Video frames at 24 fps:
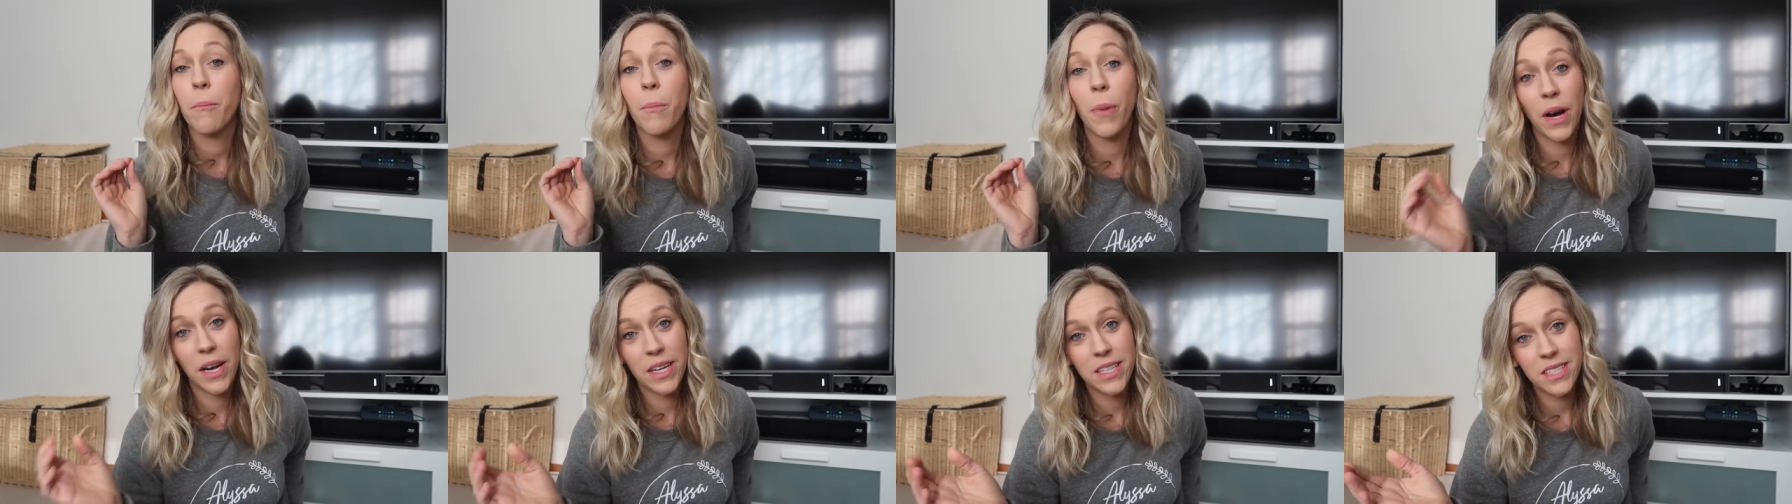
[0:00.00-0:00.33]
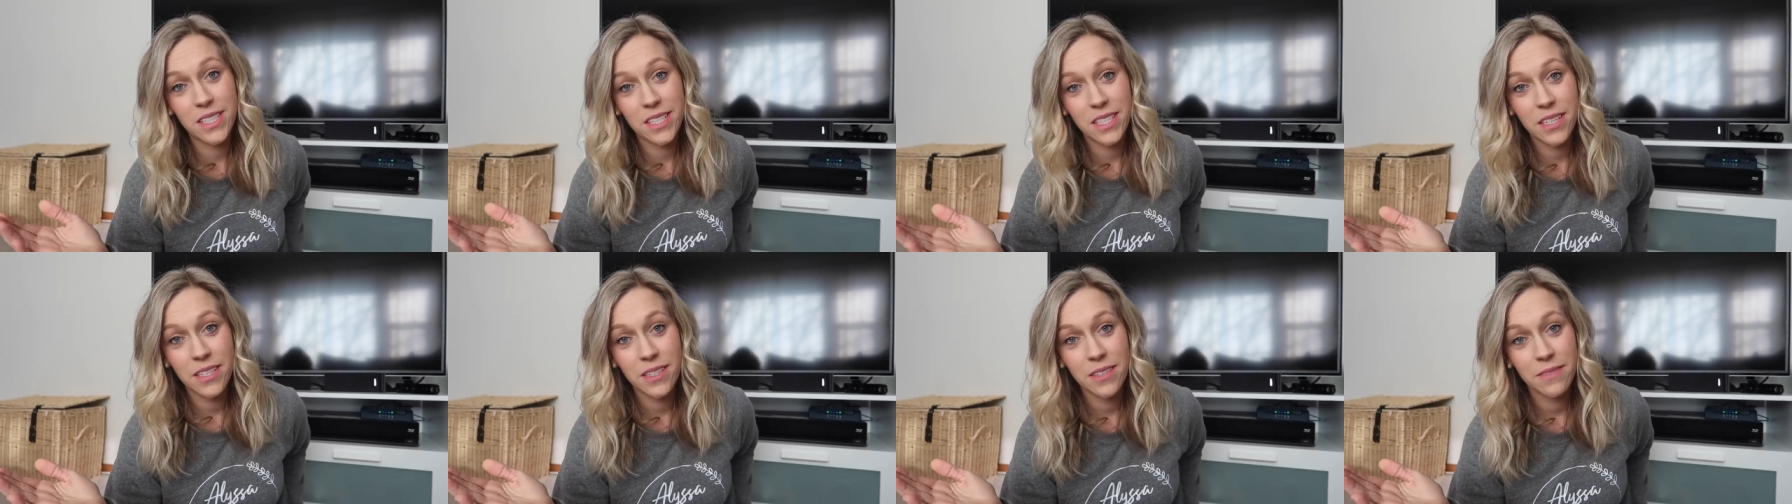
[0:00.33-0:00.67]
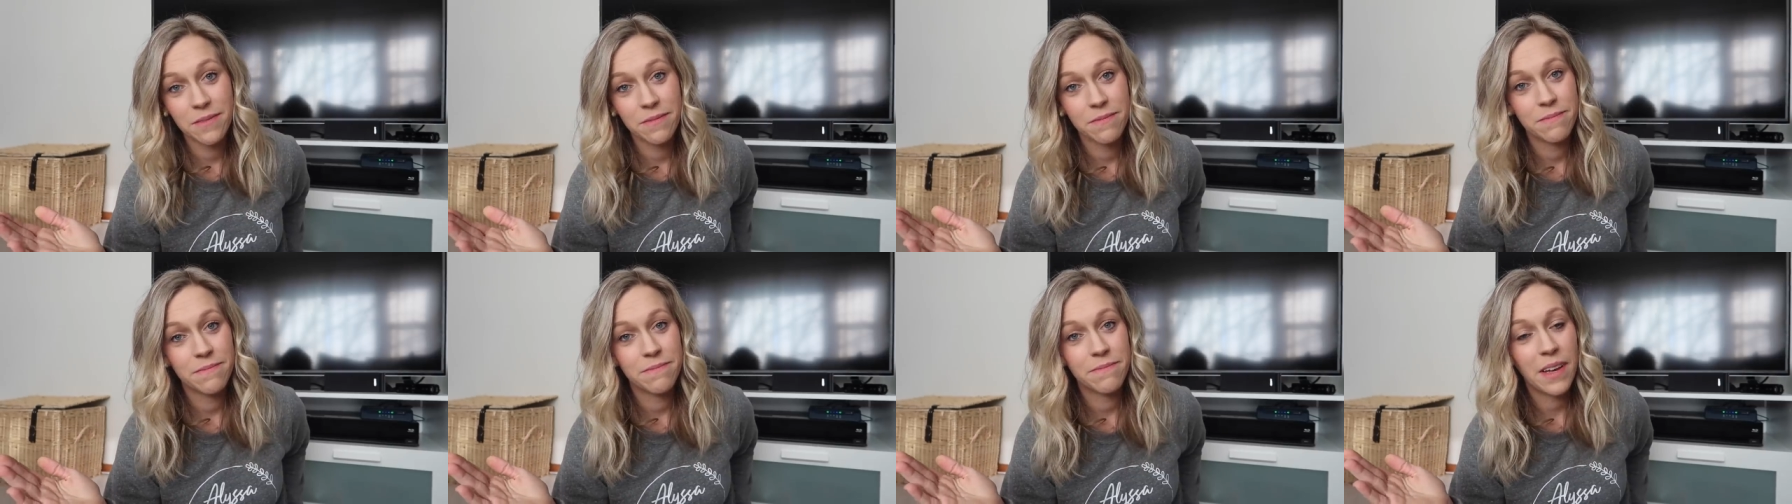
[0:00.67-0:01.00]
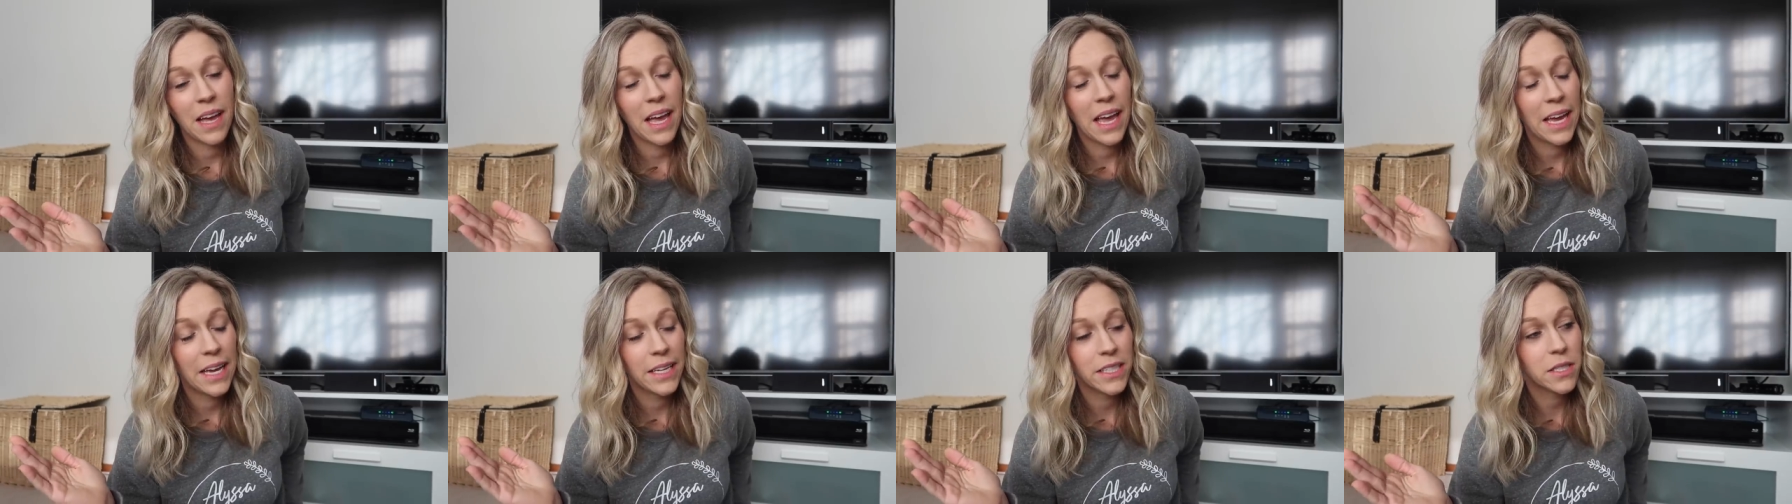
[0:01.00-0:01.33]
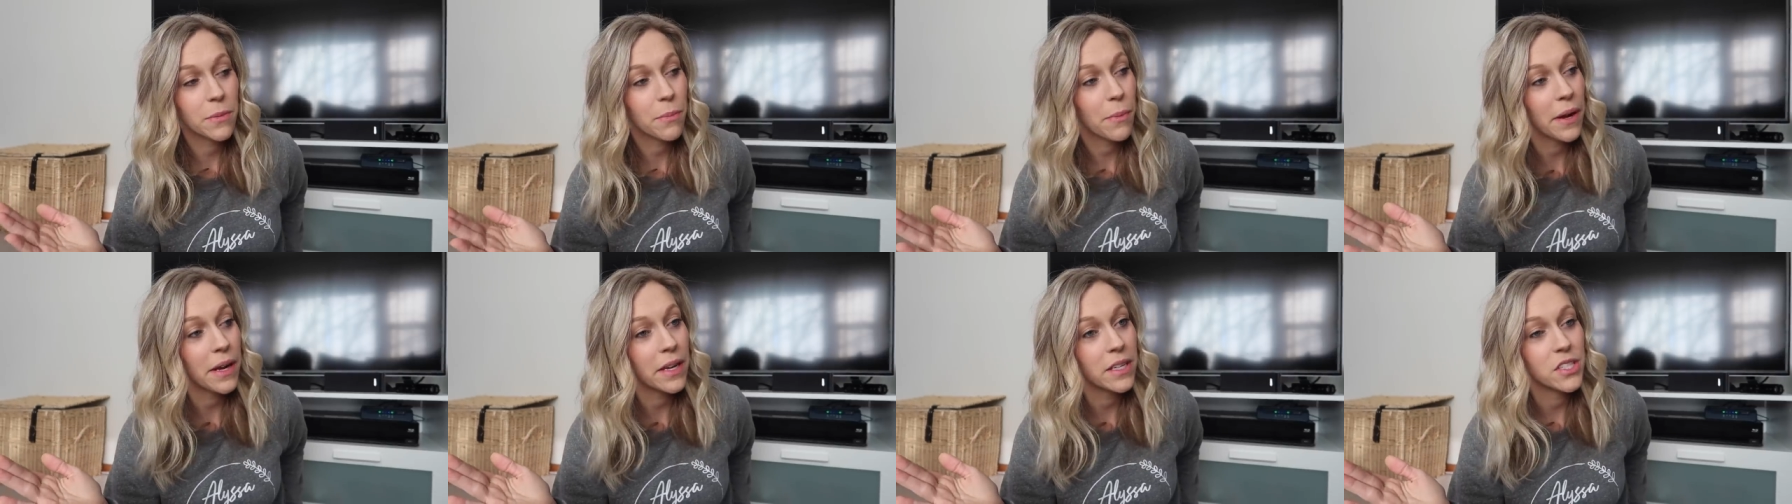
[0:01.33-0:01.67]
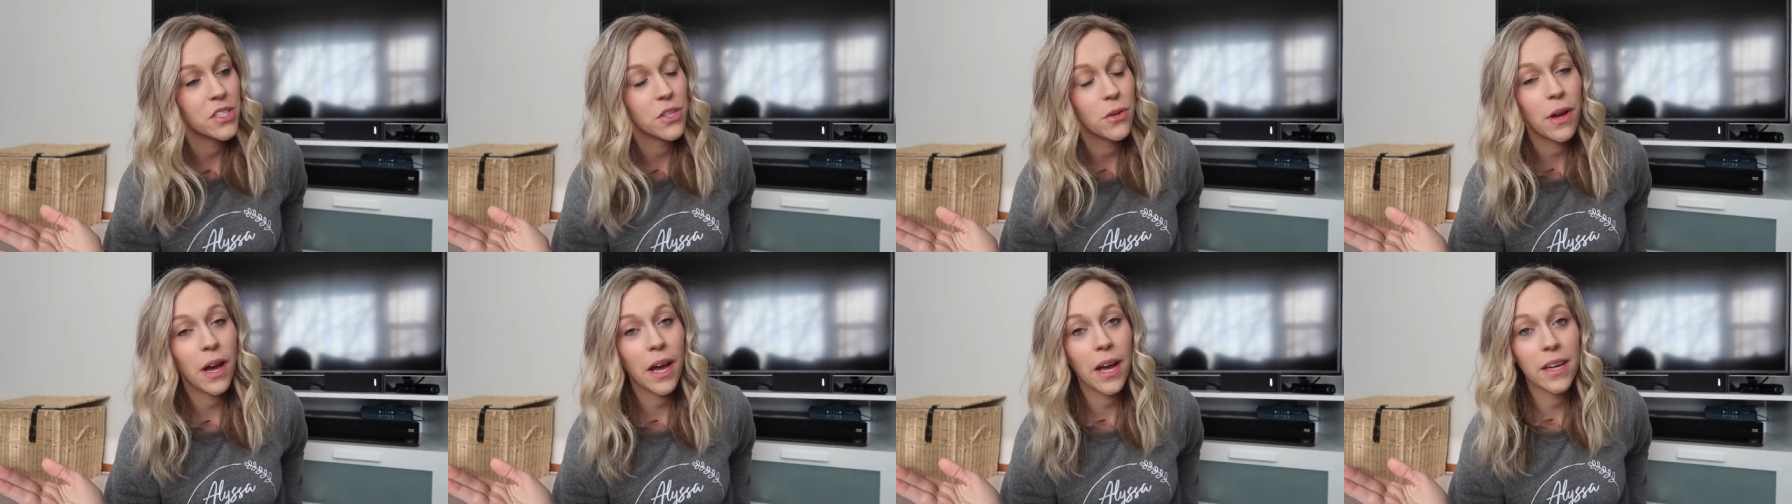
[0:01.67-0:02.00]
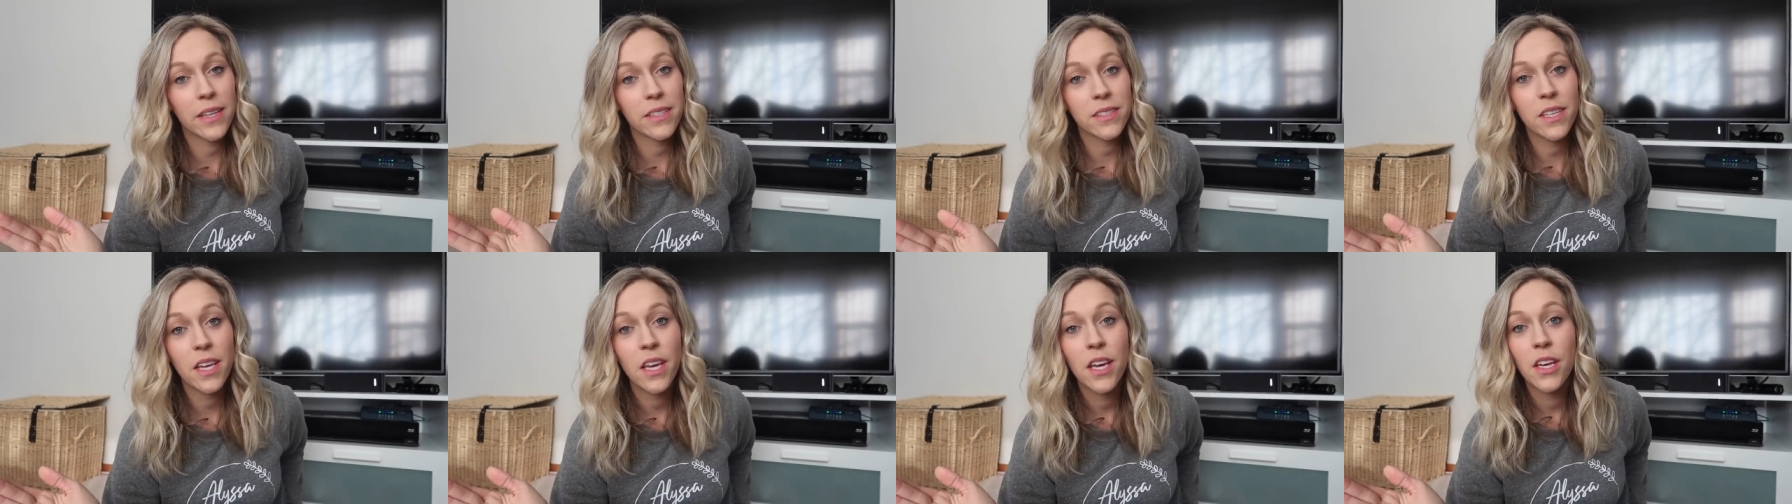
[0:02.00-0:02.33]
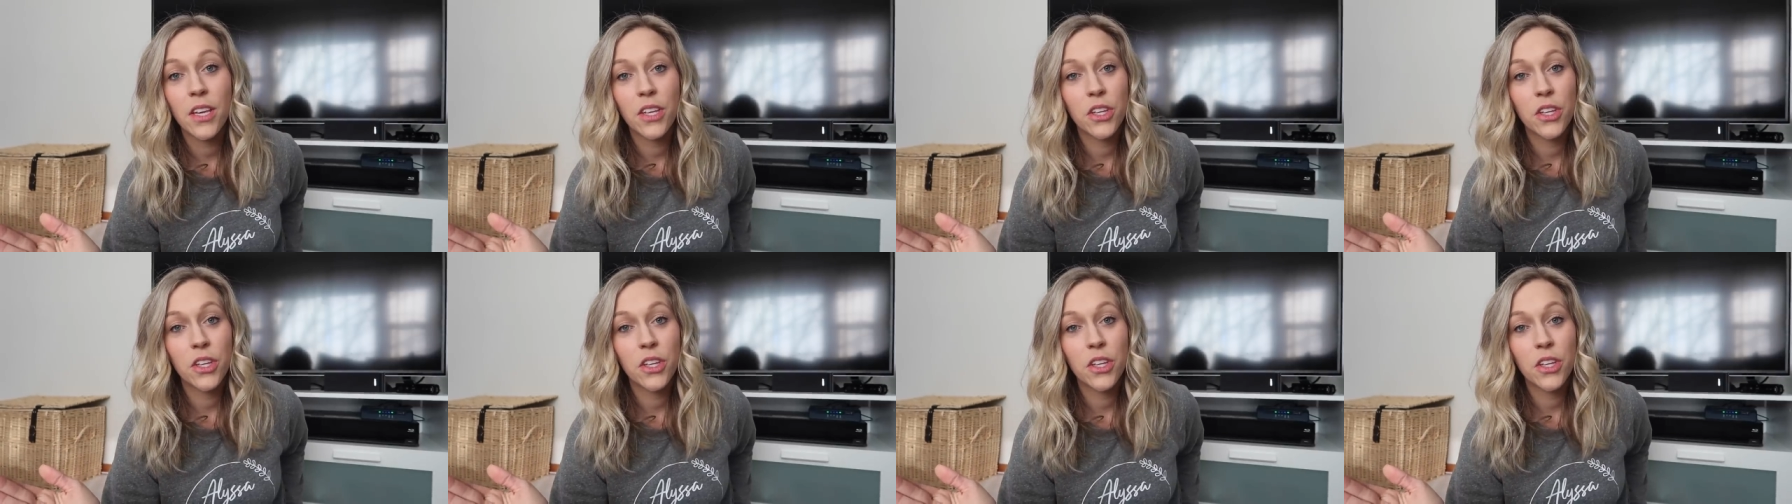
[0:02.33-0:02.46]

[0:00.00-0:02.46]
But I hate to break it to you guys,